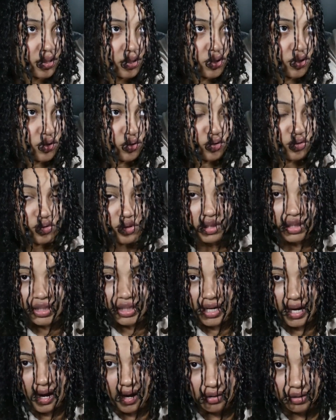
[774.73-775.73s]
So you
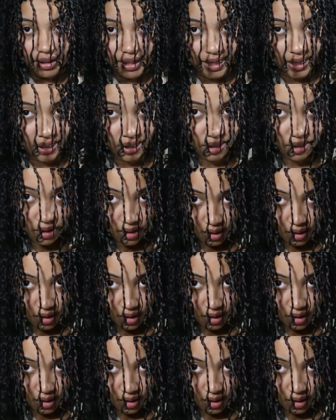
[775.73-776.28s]
see how like